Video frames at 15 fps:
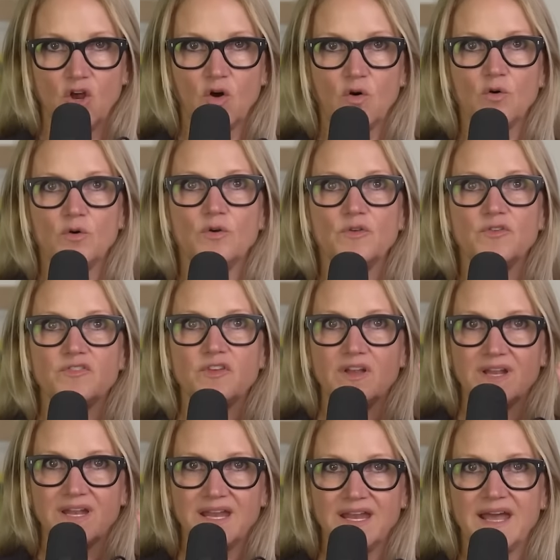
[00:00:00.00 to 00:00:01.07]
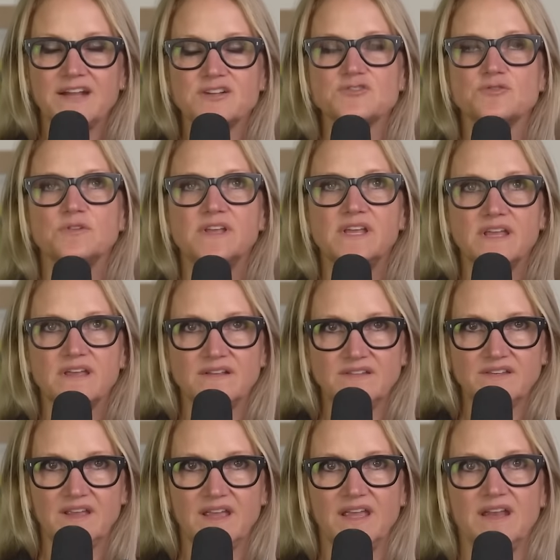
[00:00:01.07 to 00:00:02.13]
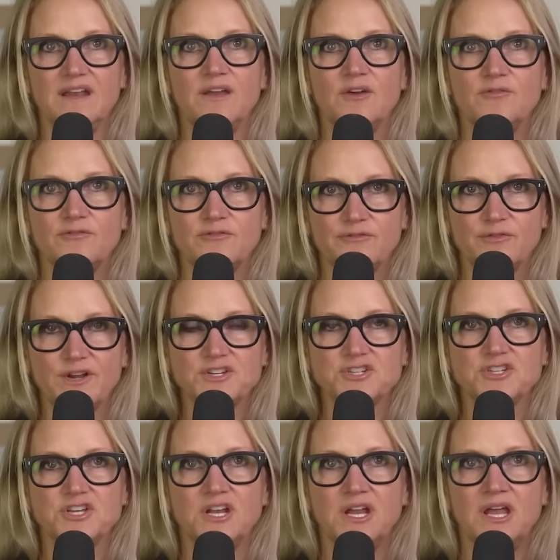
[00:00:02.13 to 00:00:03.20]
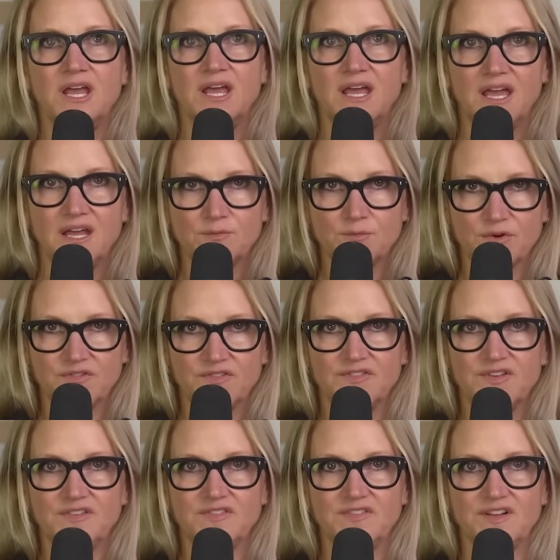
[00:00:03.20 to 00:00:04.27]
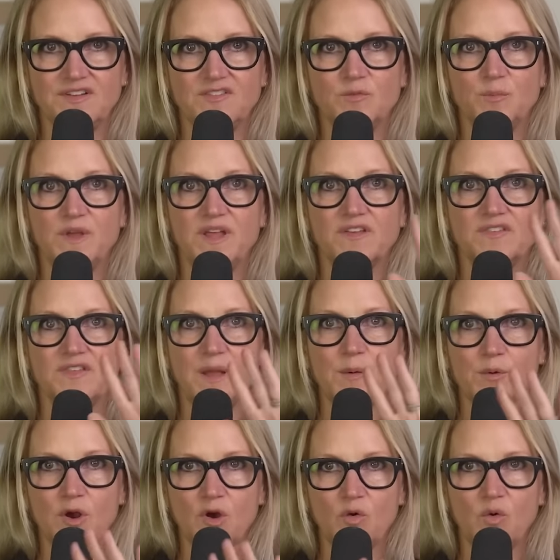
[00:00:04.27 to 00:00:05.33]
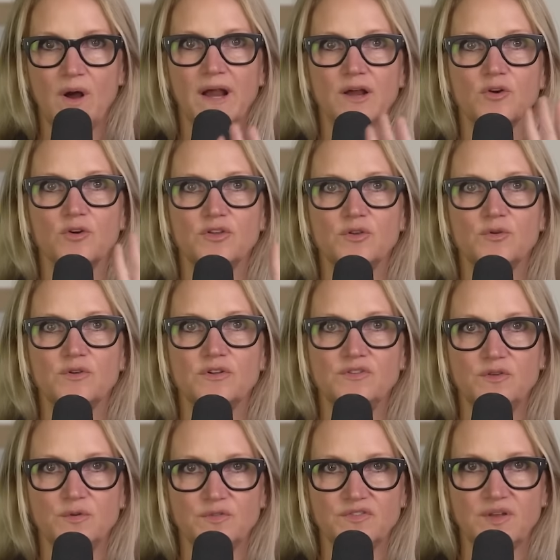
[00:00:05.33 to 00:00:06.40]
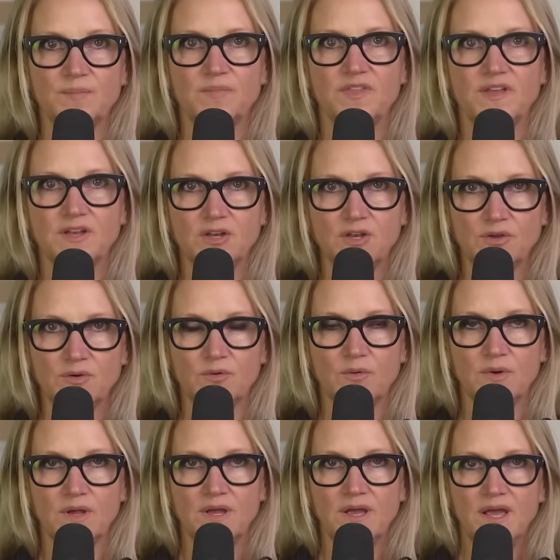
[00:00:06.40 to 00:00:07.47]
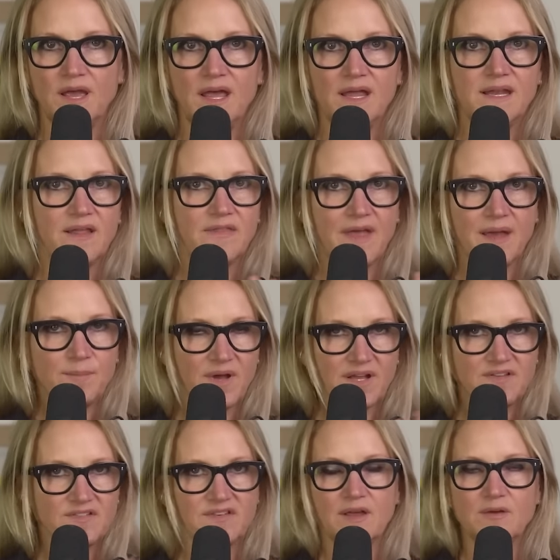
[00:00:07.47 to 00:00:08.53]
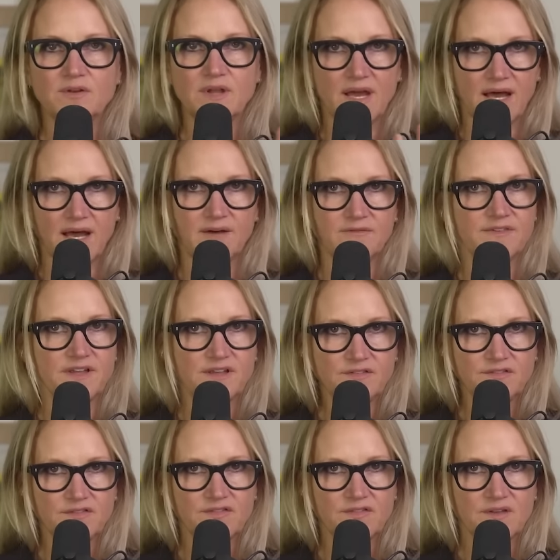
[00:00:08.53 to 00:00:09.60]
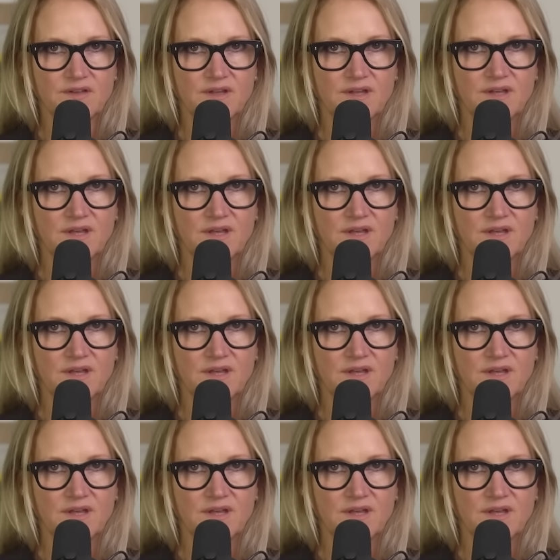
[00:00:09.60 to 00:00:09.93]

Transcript: Goals naturally contain friction and resistance because they require you to do something new. Now, that might sound obvious,